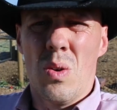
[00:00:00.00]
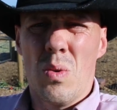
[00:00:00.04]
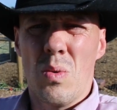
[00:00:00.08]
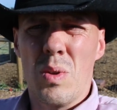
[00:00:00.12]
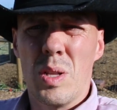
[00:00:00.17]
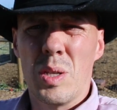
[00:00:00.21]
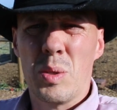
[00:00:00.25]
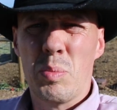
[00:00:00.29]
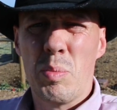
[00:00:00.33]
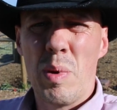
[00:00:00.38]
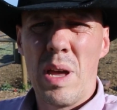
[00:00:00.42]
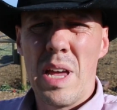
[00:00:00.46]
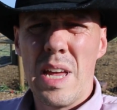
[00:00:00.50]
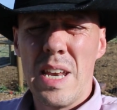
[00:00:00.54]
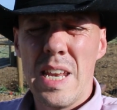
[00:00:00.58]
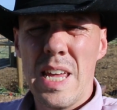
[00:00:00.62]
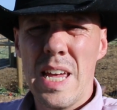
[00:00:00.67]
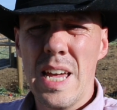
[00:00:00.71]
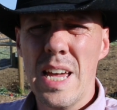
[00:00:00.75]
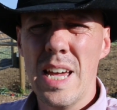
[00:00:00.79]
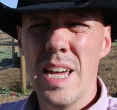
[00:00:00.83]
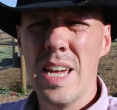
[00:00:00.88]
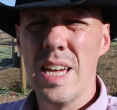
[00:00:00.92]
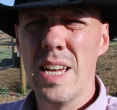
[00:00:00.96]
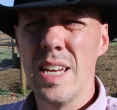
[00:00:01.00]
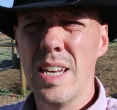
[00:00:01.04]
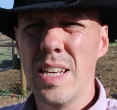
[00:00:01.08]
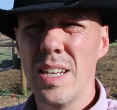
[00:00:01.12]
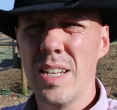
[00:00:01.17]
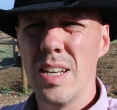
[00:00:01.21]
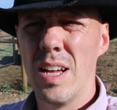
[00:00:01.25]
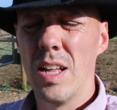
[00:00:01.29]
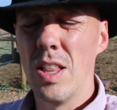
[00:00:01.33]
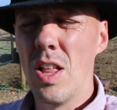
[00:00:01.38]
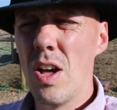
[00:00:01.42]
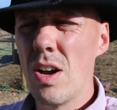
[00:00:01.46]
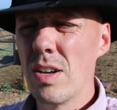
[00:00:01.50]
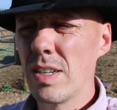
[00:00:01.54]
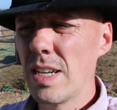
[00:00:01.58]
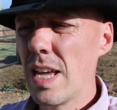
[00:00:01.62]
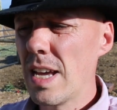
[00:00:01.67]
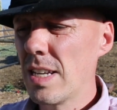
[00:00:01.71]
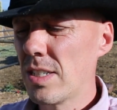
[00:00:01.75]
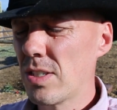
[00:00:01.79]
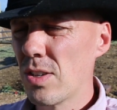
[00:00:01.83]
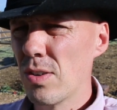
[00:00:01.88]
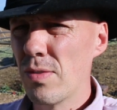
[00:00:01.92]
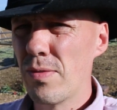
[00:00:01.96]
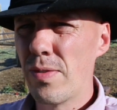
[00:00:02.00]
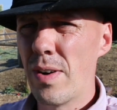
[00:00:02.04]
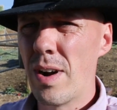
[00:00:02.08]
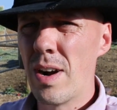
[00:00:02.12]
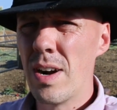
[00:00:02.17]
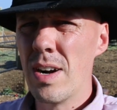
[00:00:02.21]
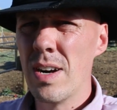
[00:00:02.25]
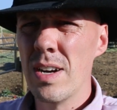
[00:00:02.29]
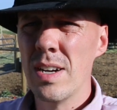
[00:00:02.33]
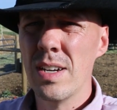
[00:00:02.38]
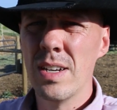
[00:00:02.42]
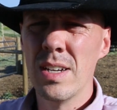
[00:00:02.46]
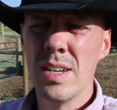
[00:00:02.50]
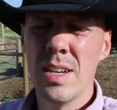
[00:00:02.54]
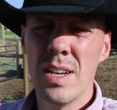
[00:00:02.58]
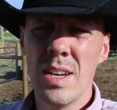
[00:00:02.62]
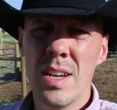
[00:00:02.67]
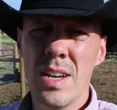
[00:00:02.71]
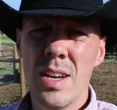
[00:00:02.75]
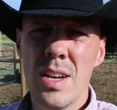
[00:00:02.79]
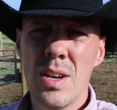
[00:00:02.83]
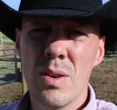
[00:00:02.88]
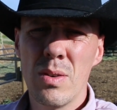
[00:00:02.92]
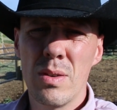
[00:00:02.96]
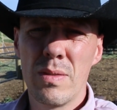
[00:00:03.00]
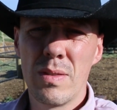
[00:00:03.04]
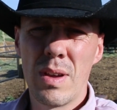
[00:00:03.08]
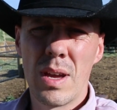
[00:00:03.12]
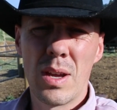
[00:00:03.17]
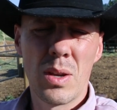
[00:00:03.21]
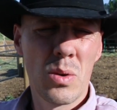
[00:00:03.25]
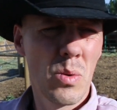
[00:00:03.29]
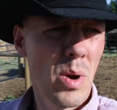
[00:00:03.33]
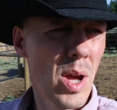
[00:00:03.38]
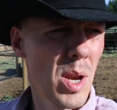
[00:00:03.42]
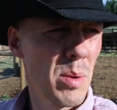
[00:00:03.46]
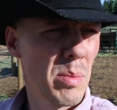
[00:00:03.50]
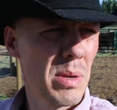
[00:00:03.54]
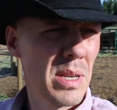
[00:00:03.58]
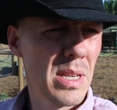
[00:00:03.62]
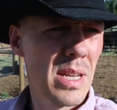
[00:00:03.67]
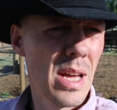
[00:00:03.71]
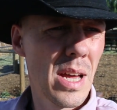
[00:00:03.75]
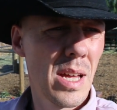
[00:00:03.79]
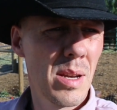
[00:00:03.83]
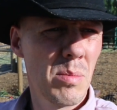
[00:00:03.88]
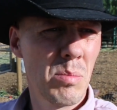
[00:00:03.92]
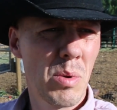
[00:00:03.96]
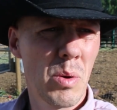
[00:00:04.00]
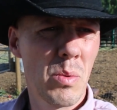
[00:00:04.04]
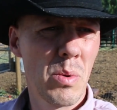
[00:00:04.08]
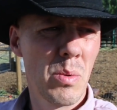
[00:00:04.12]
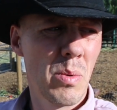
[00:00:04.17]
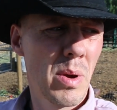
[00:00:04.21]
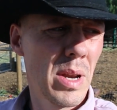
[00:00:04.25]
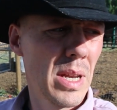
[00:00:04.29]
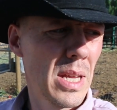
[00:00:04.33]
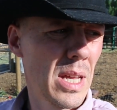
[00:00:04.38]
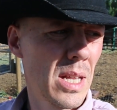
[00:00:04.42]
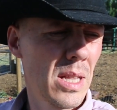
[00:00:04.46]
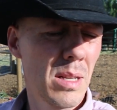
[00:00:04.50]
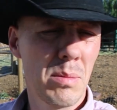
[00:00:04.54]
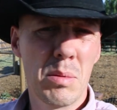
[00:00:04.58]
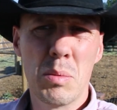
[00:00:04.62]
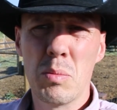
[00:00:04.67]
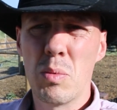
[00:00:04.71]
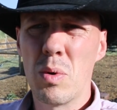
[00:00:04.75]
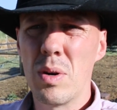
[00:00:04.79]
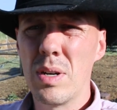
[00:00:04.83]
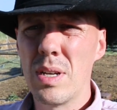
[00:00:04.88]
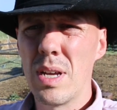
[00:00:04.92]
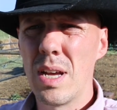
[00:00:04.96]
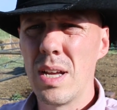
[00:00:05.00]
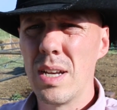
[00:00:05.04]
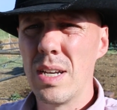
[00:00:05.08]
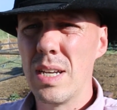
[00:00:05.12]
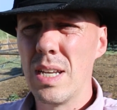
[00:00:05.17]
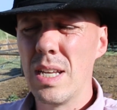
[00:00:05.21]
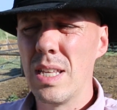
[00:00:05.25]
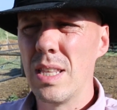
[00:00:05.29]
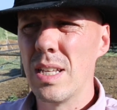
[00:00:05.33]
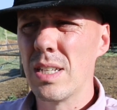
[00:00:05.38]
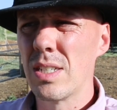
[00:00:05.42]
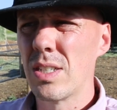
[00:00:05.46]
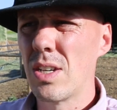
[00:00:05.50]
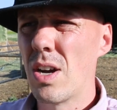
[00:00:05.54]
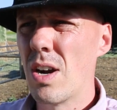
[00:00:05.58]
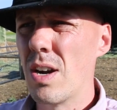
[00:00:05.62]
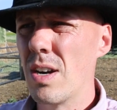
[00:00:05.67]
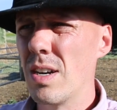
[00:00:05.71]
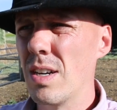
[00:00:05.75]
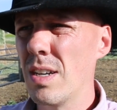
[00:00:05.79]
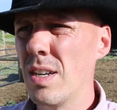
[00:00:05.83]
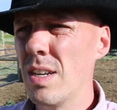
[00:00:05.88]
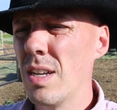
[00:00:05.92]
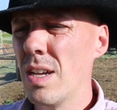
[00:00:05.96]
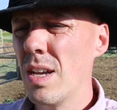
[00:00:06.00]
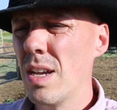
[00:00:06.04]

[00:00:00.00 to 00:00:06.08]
Well, it's been a long day so far. We've gotten quite a bit done, but we want to get a little bit more done in this garden.